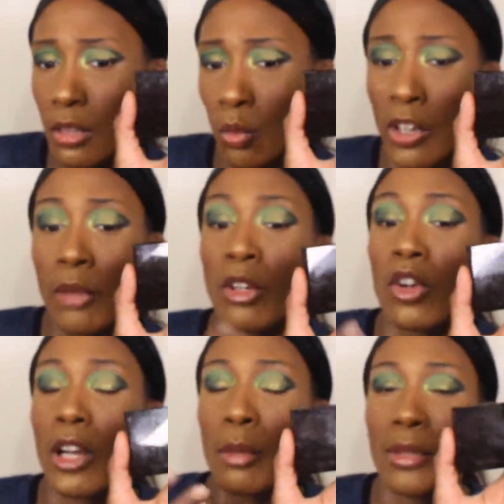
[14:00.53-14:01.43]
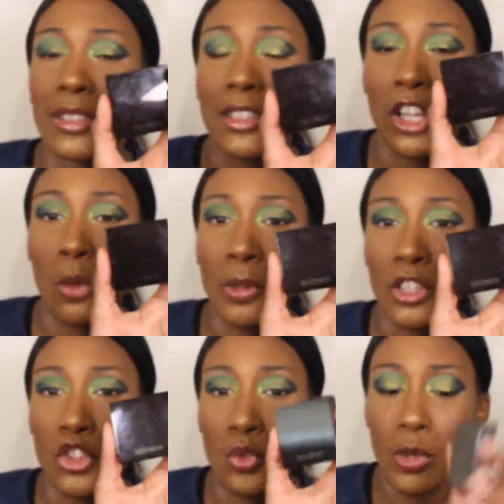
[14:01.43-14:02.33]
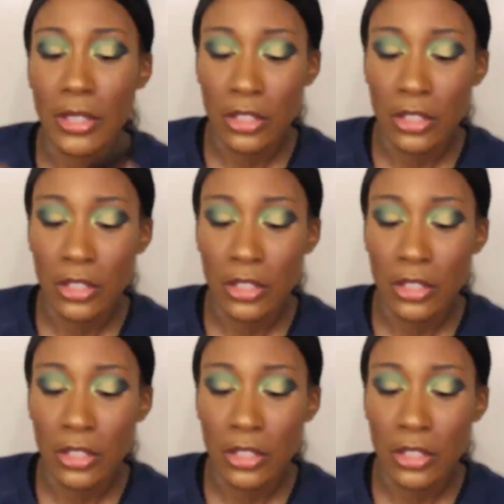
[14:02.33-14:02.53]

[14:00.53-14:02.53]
Well, they weren't going out of business. They opened a new one.